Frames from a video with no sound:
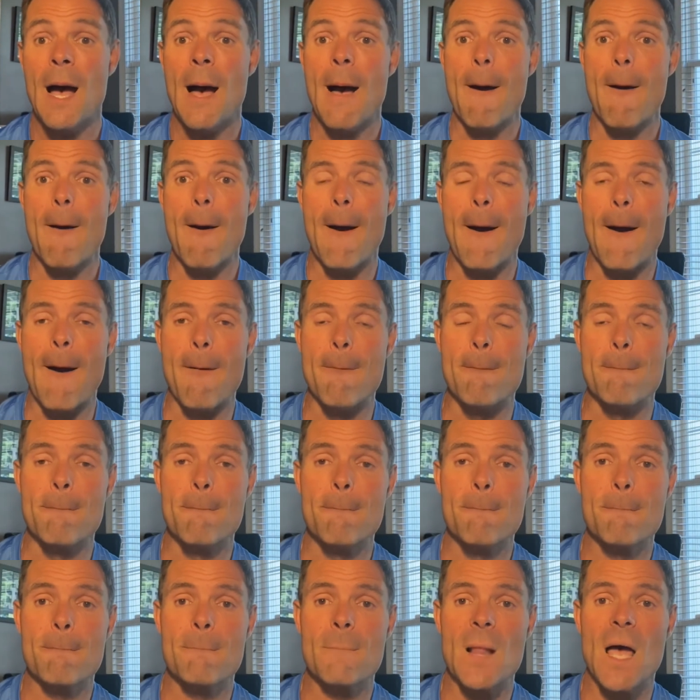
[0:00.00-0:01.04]

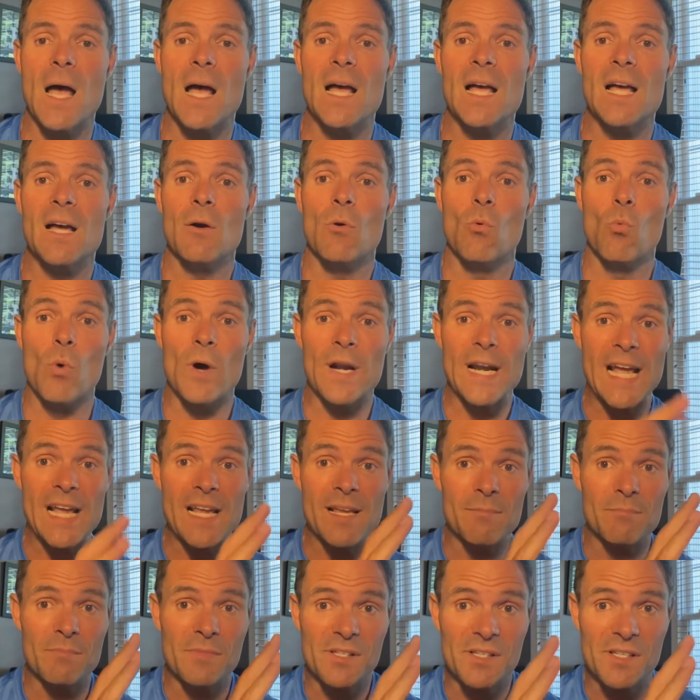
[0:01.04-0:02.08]
When
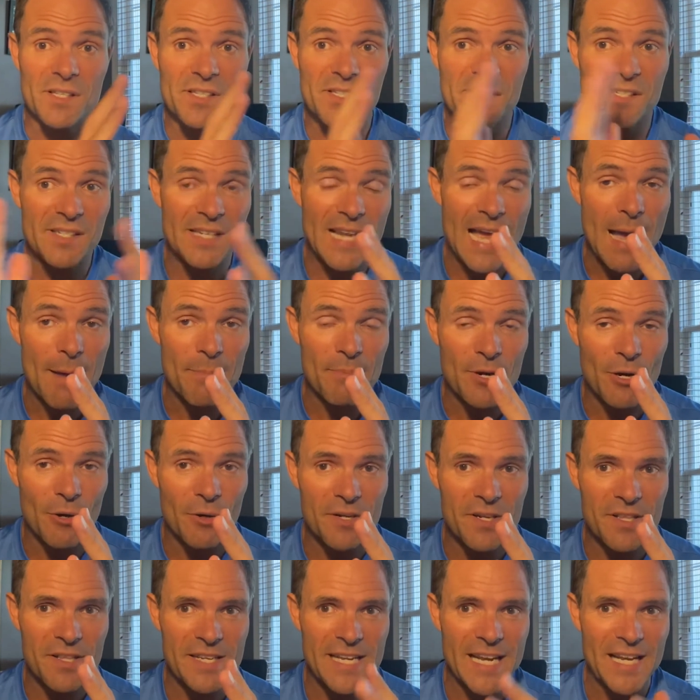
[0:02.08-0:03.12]
I stop going
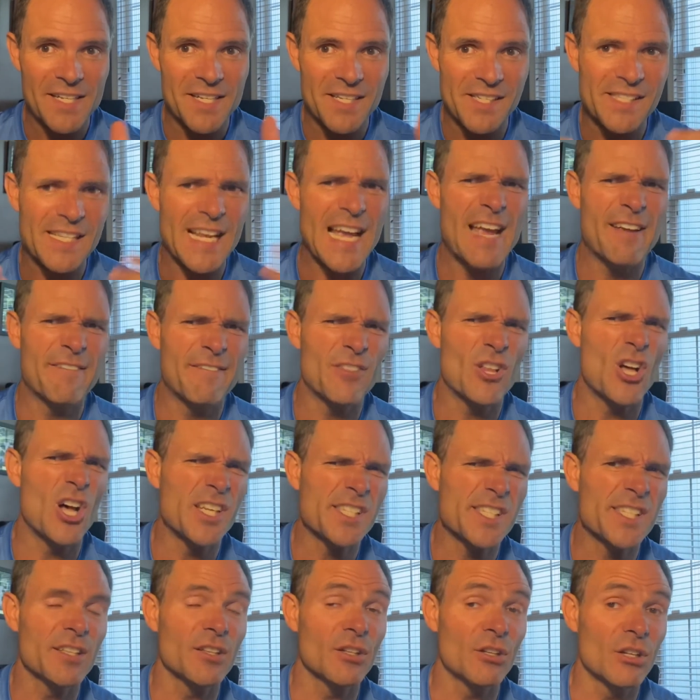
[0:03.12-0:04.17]
to the dentist, I
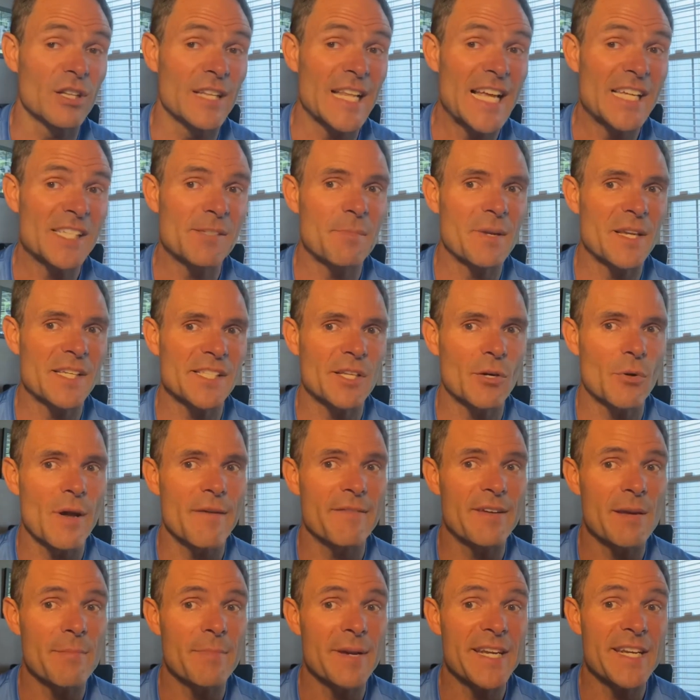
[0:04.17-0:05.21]
floss a little less because I don't have
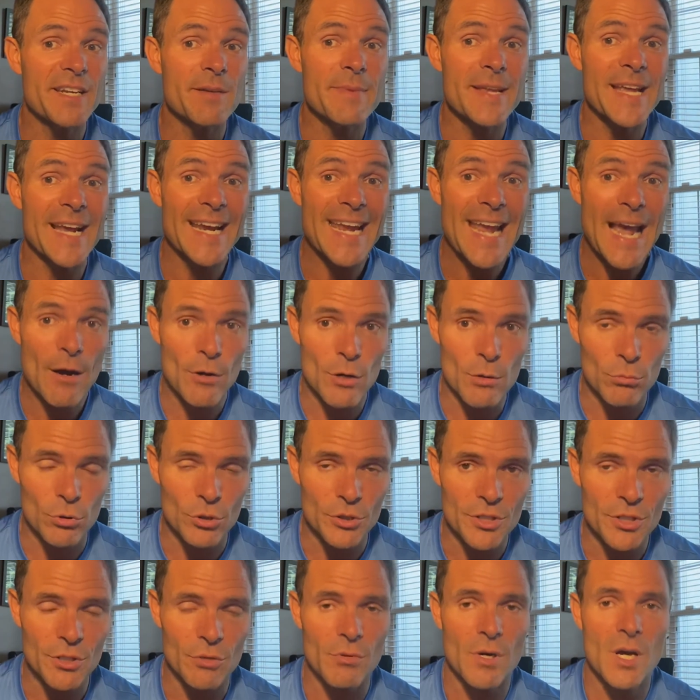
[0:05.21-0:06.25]
anybody to be accountable
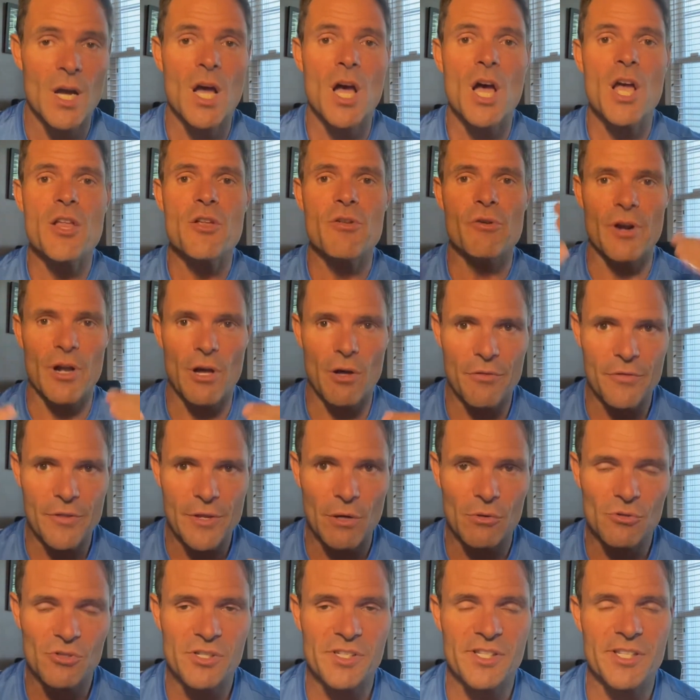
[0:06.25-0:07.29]
to. Your health
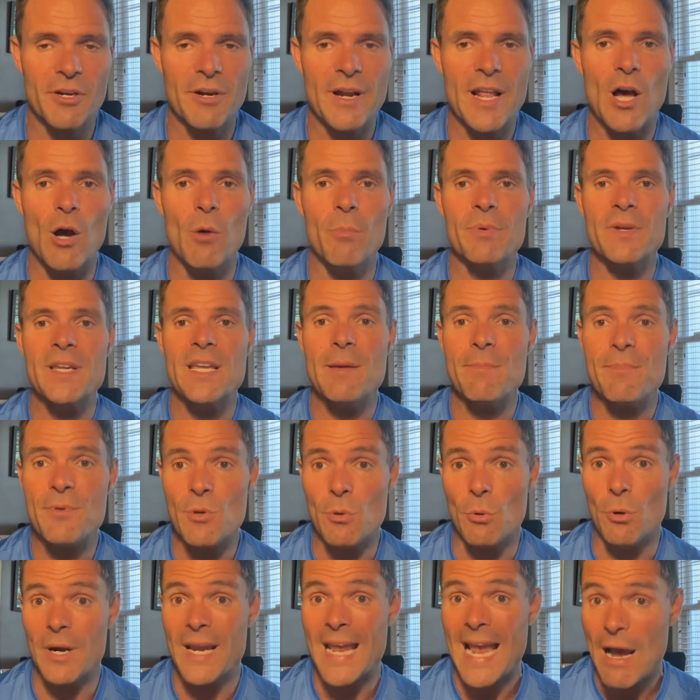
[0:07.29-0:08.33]
coach is there to help keep
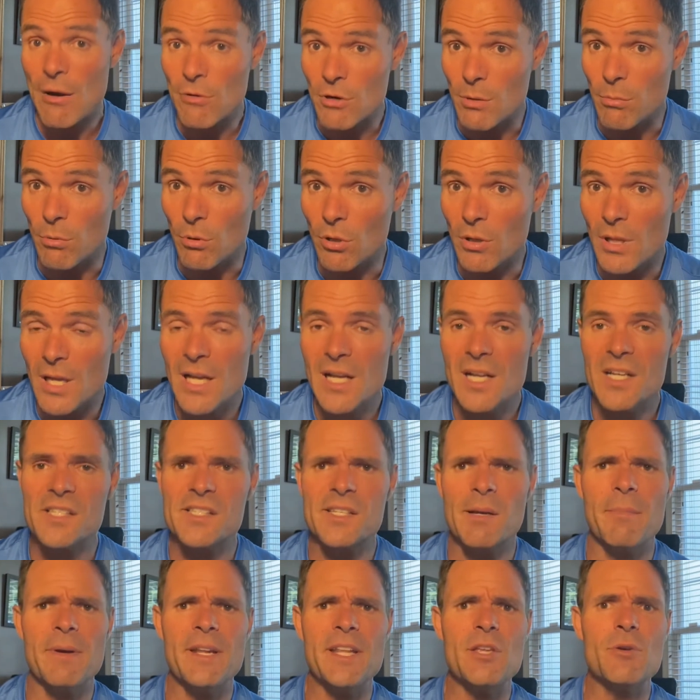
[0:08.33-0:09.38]
you accountable.
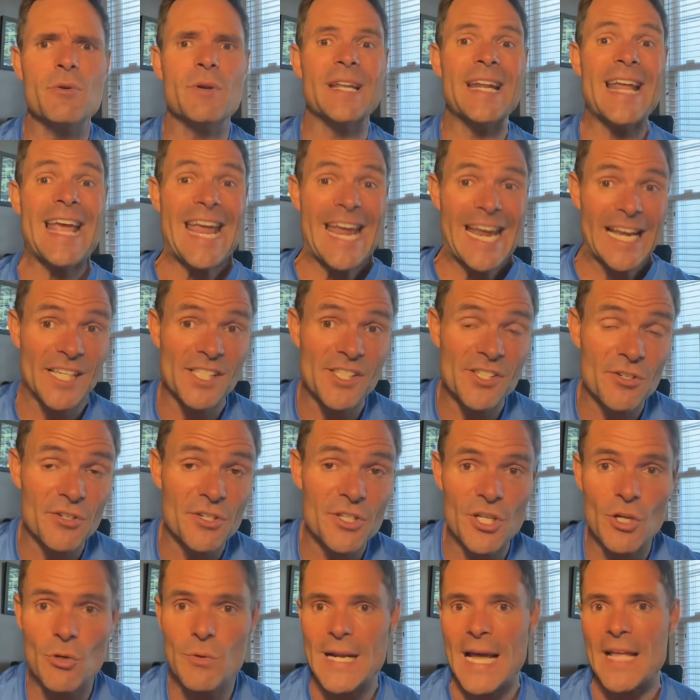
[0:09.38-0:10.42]
Somebody you can answer
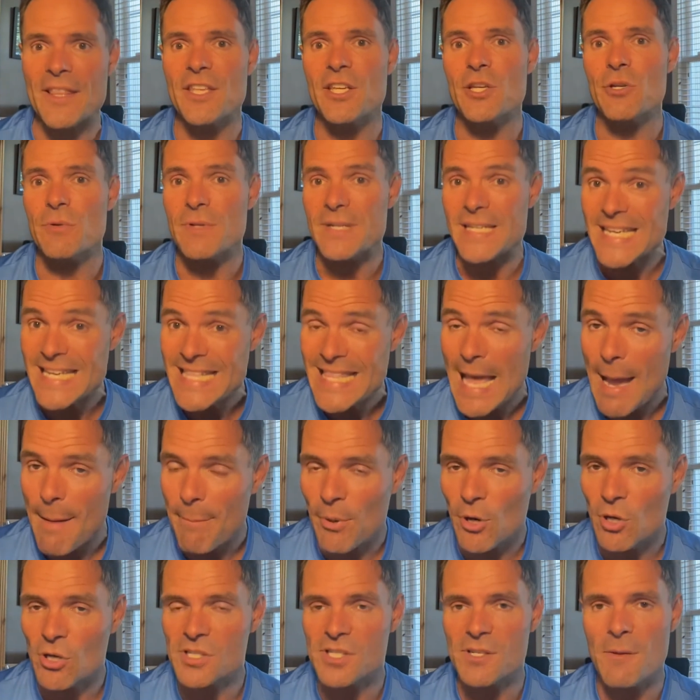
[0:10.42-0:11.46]
to, not that you need that
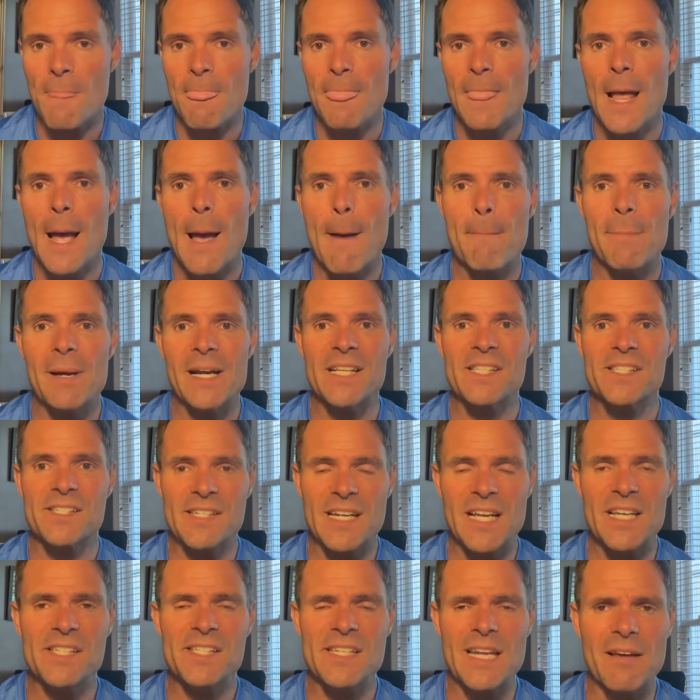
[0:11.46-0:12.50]
person, but it's
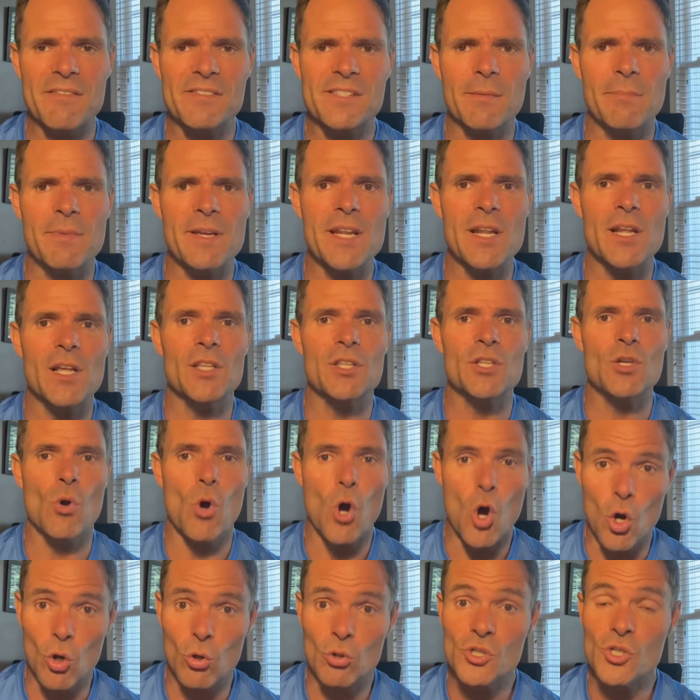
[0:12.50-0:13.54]
nice to have somebody to
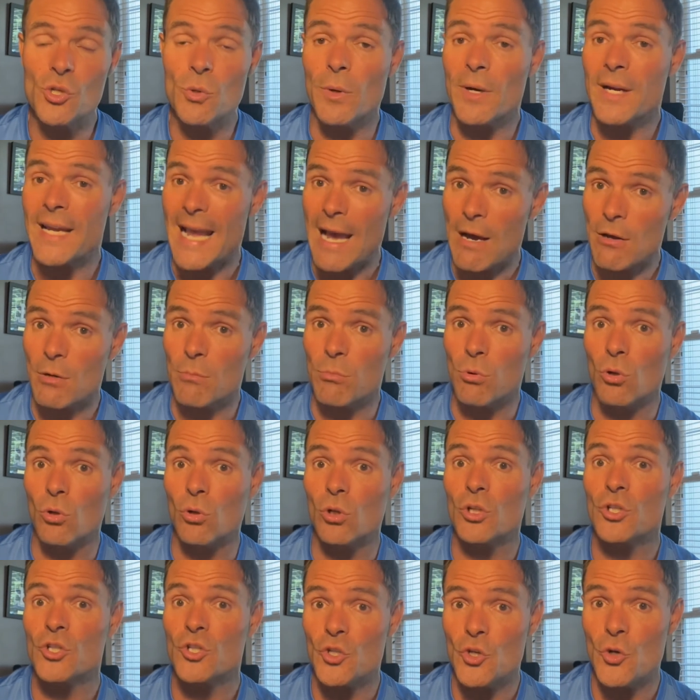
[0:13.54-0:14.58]
hold you
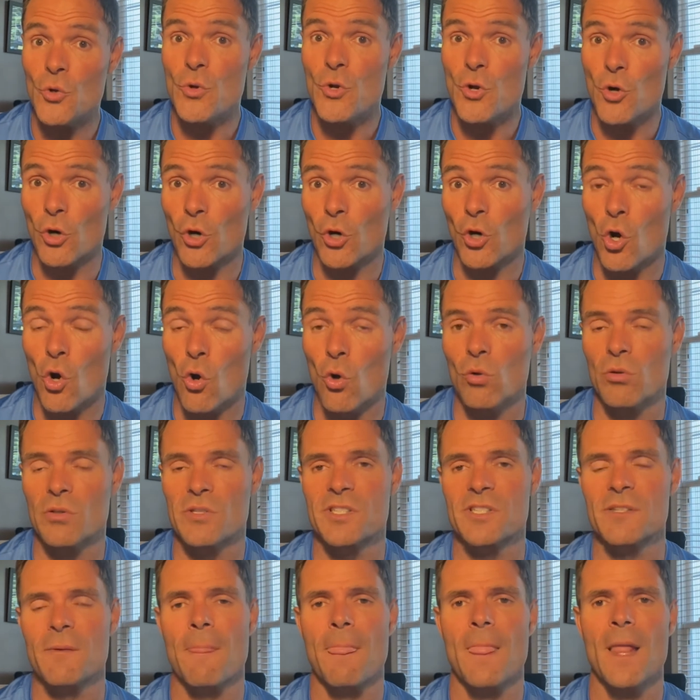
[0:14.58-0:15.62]
accountable to your goals.